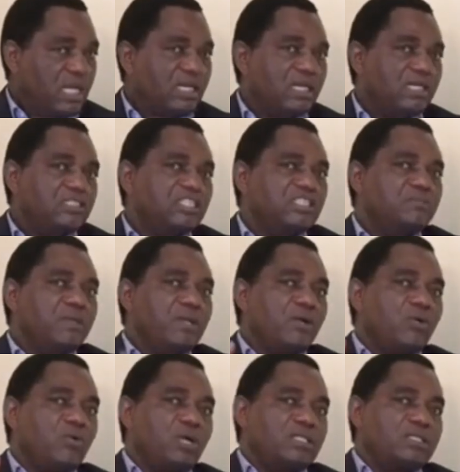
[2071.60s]
I can
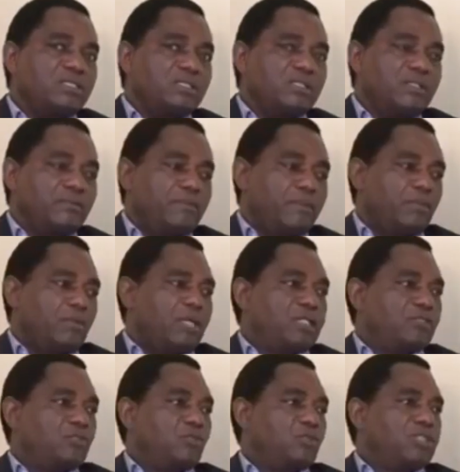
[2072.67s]
smell what people
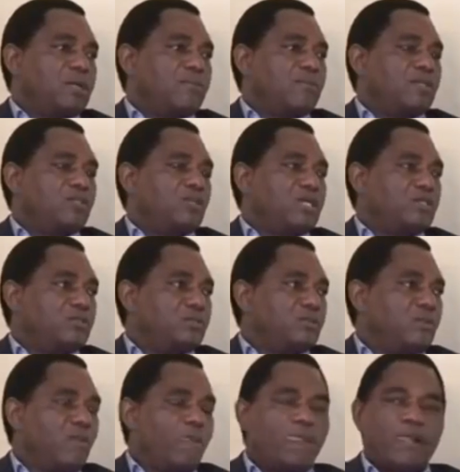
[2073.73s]
like Lusamba are trying to
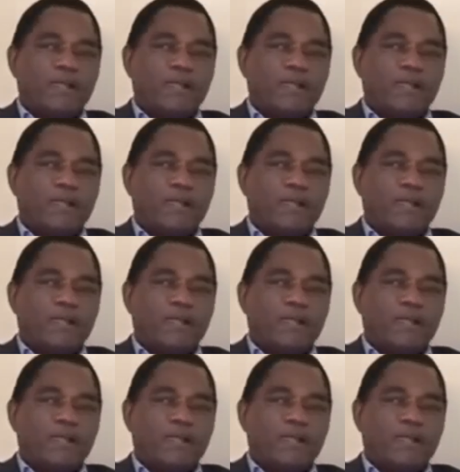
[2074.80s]
do.